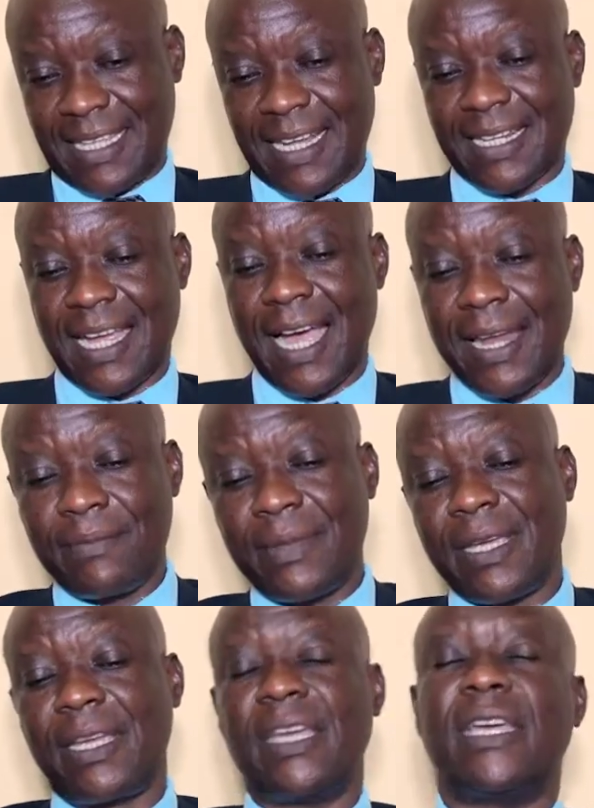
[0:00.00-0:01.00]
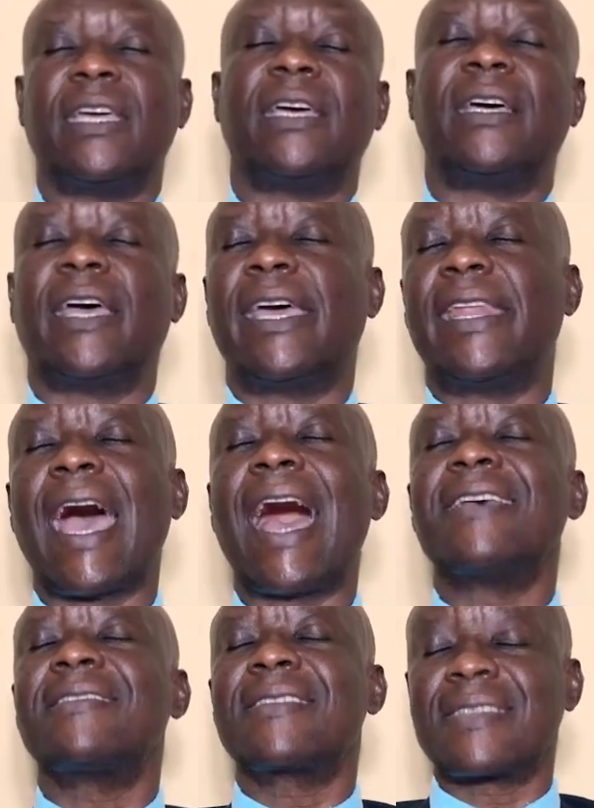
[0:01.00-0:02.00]
that can be
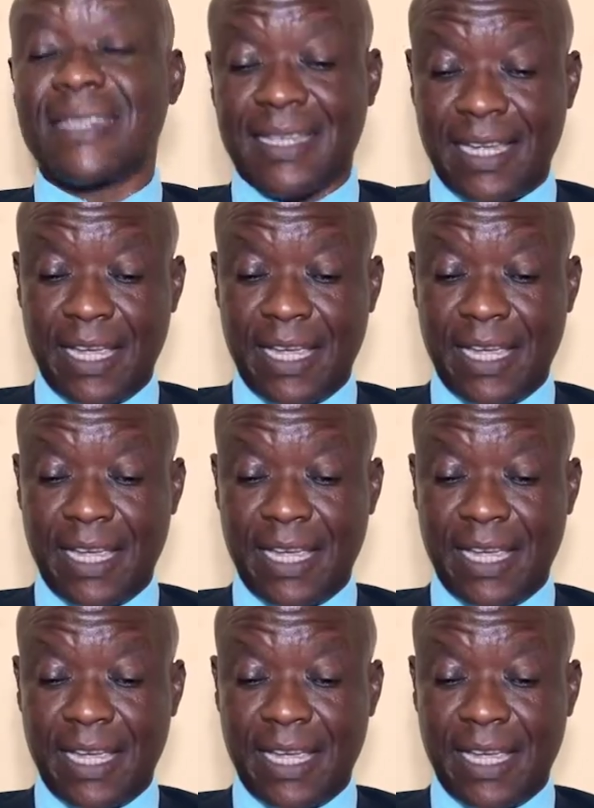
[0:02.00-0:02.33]
enhanced